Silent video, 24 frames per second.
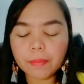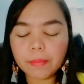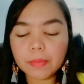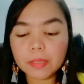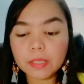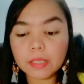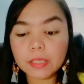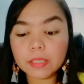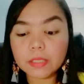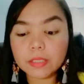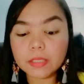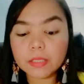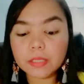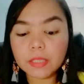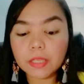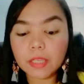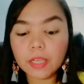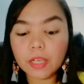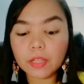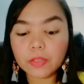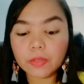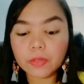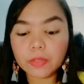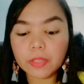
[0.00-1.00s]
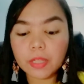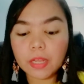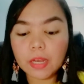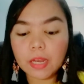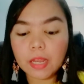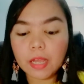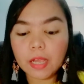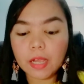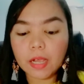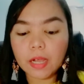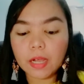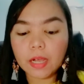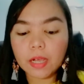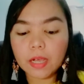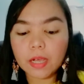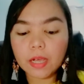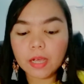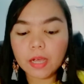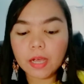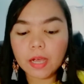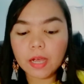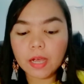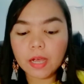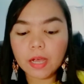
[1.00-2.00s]
But let's say ano na lang.
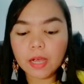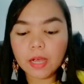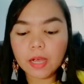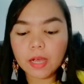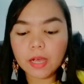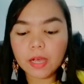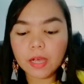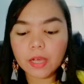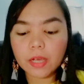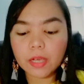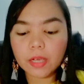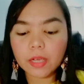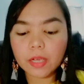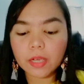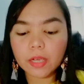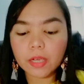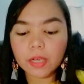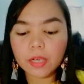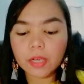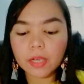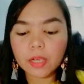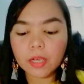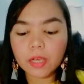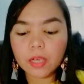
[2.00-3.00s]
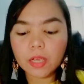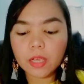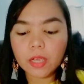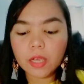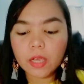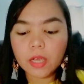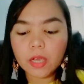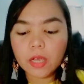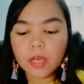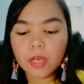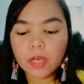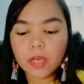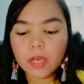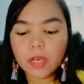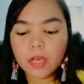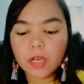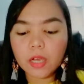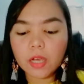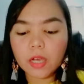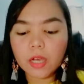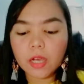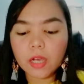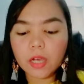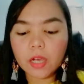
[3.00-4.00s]

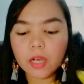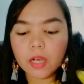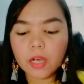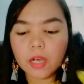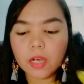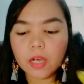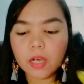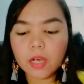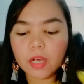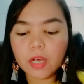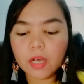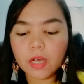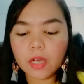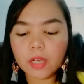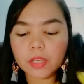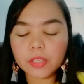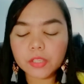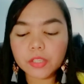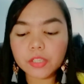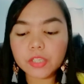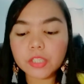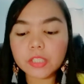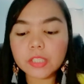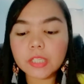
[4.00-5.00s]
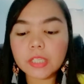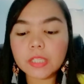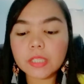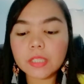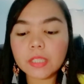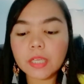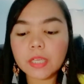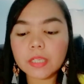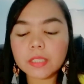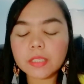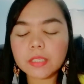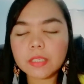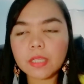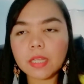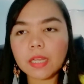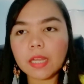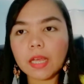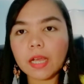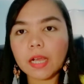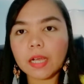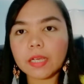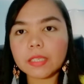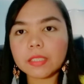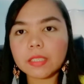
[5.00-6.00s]
13 days na
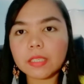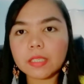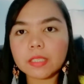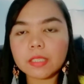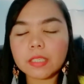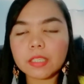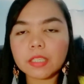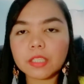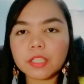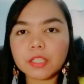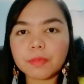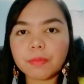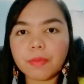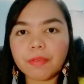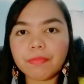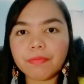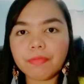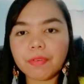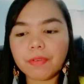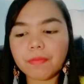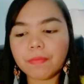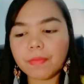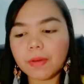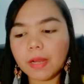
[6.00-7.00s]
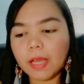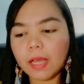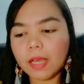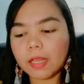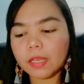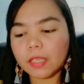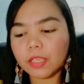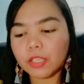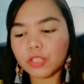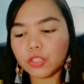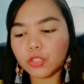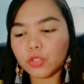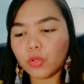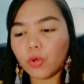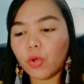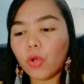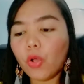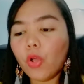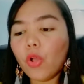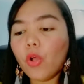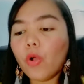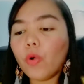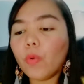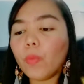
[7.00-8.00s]
lang kasi since may February. So,
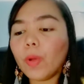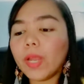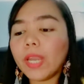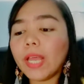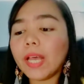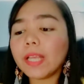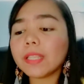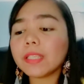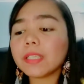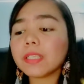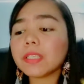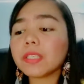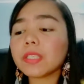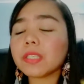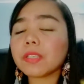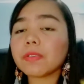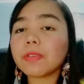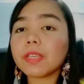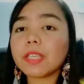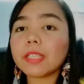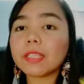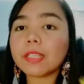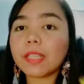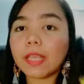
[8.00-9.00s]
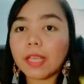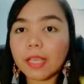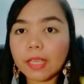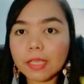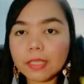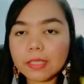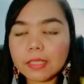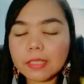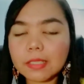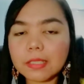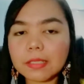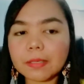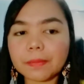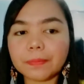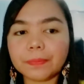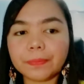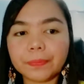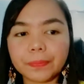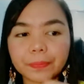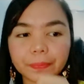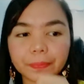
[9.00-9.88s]
103 days